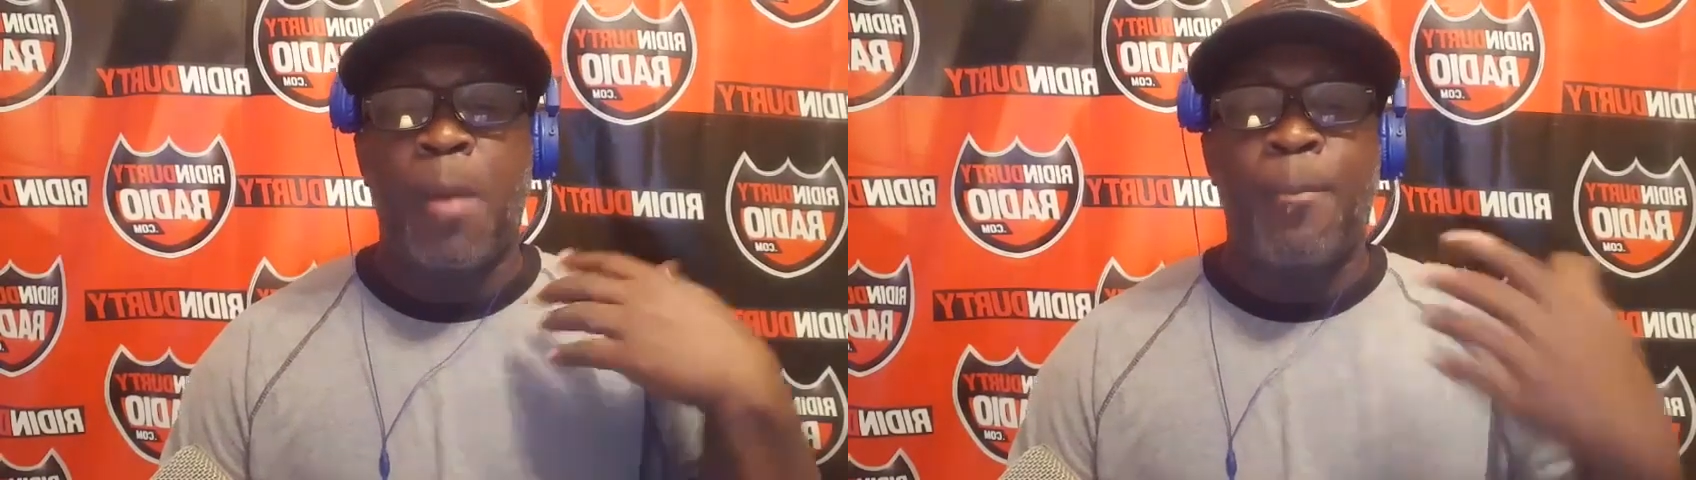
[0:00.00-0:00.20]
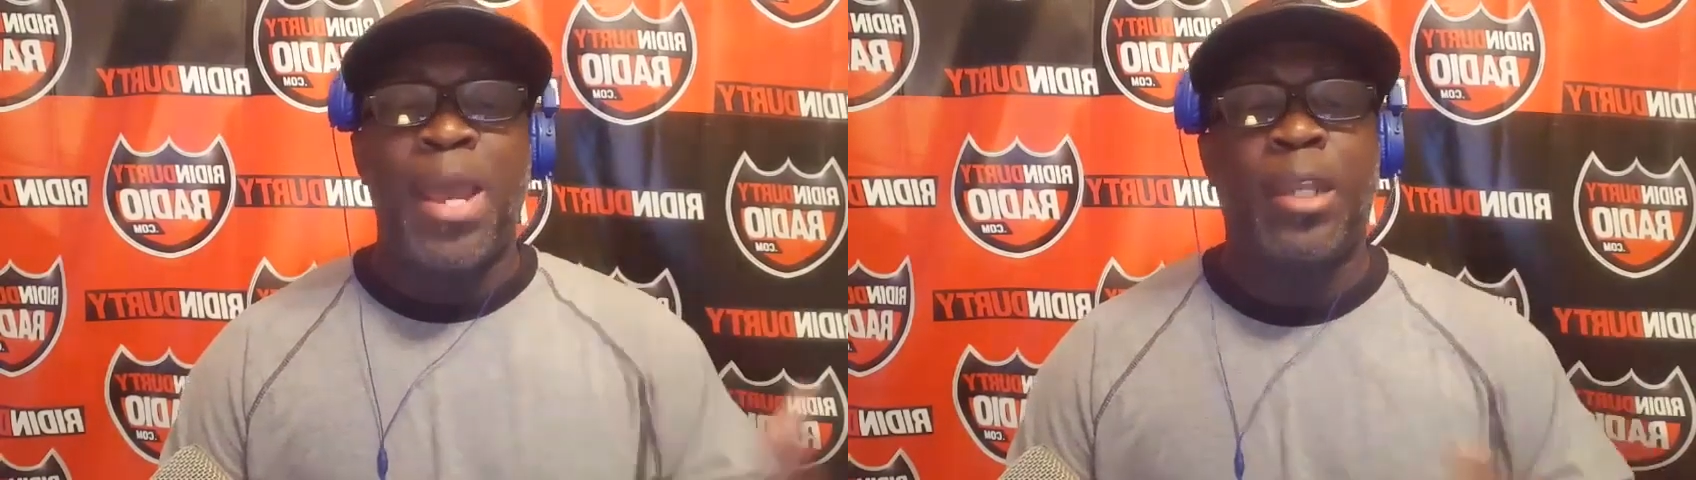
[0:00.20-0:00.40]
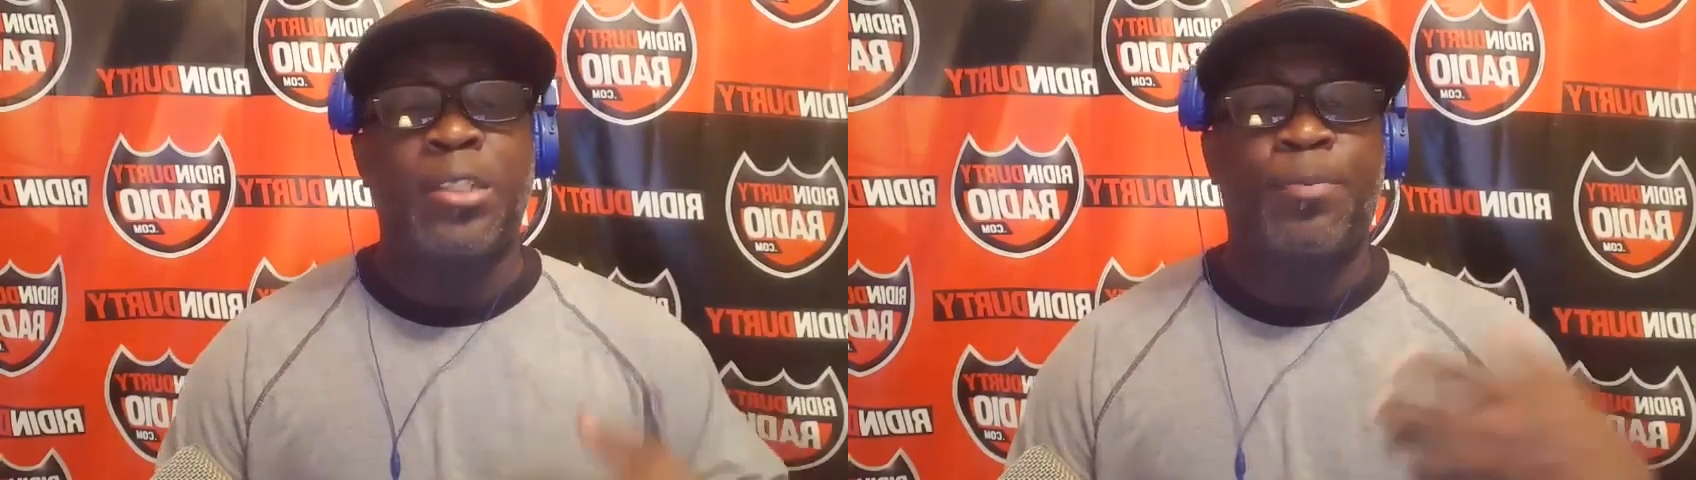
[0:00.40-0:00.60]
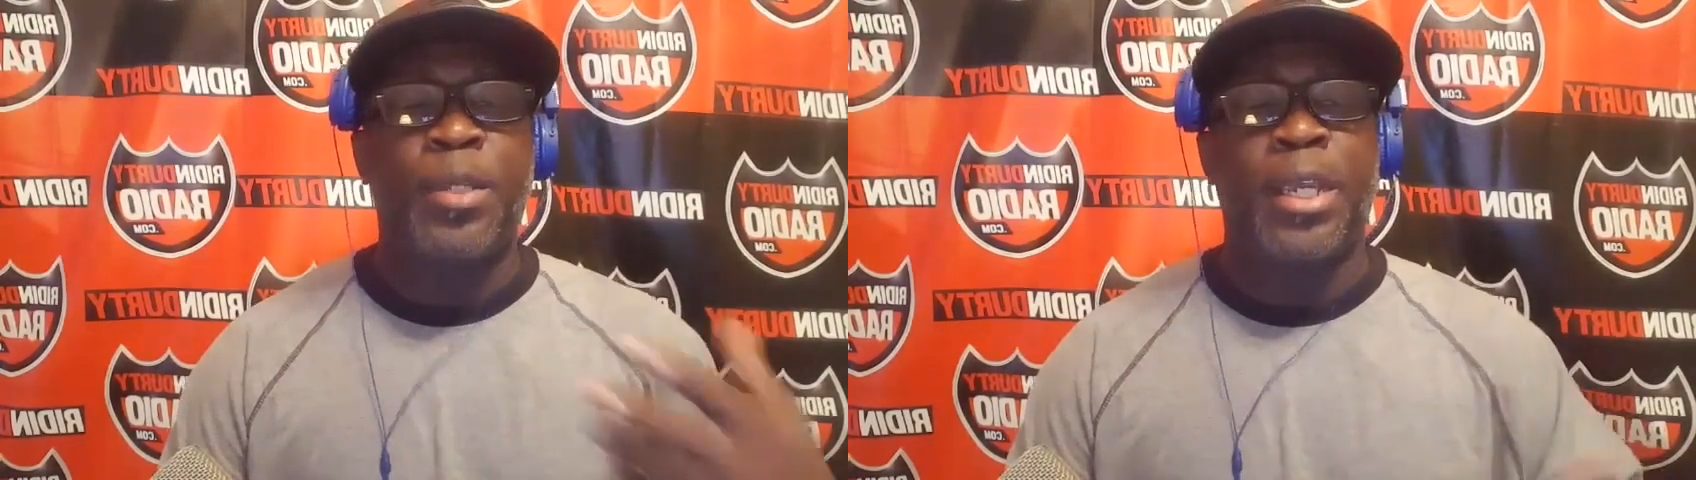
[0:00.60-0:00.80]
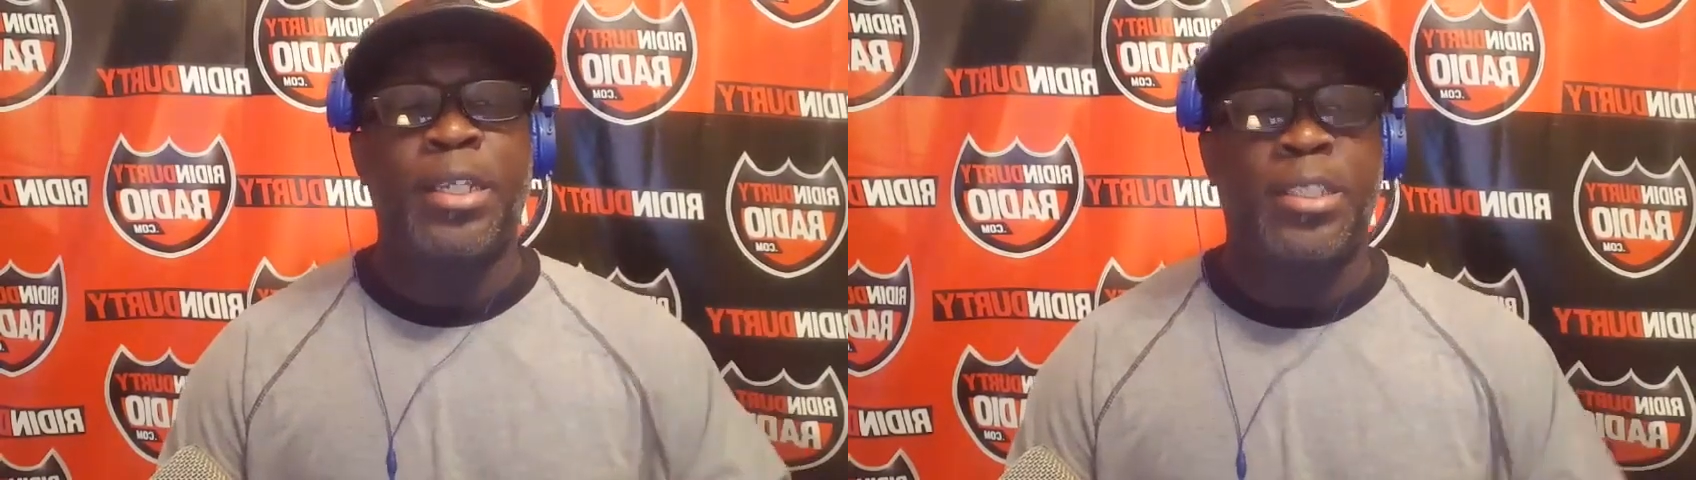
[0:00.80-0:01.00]
balanced
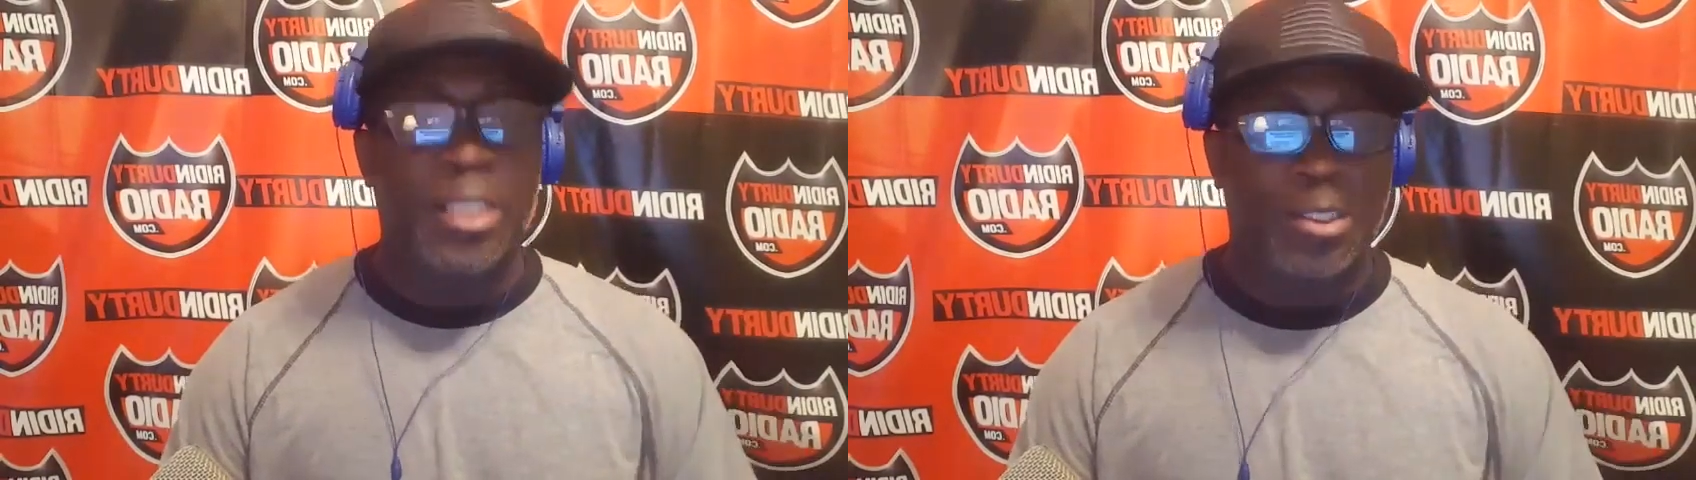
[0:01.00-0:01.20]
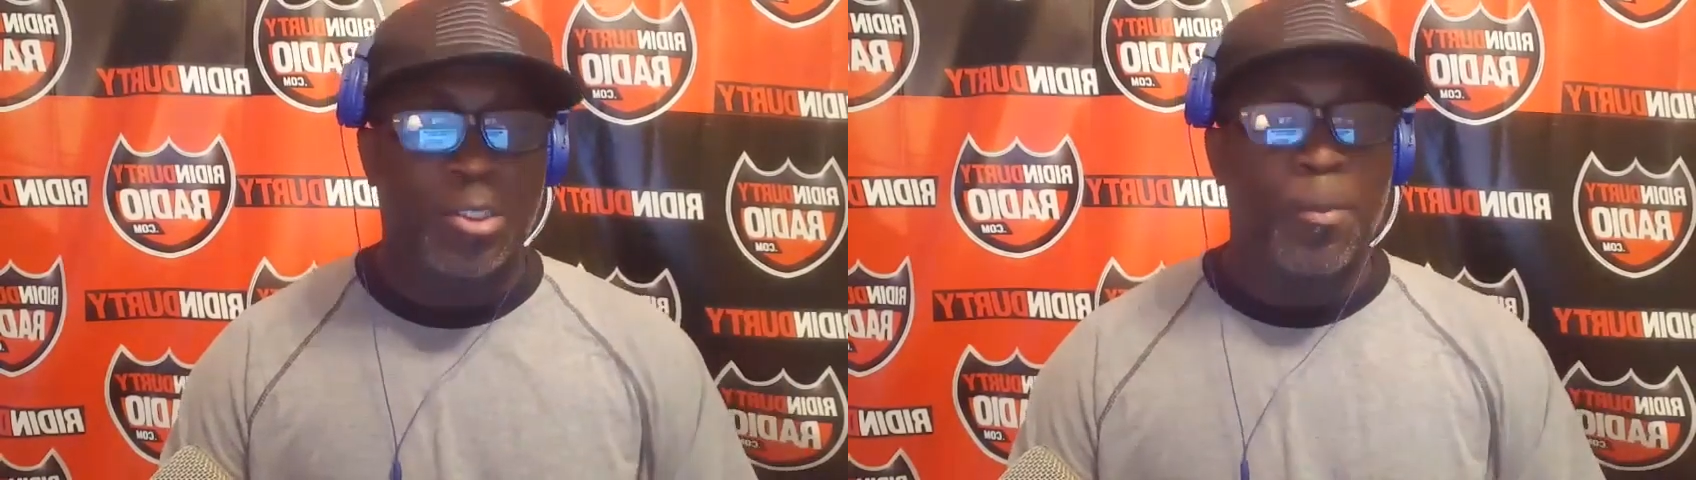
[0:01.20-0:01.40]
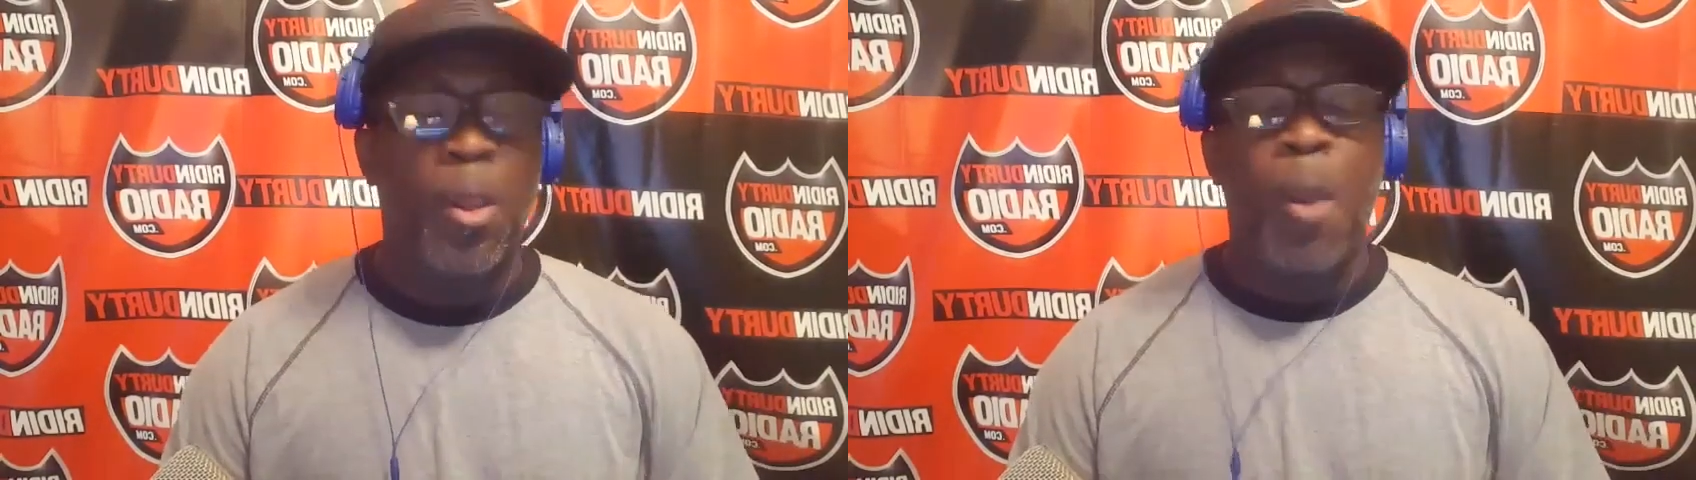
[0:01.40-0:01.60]
pH system.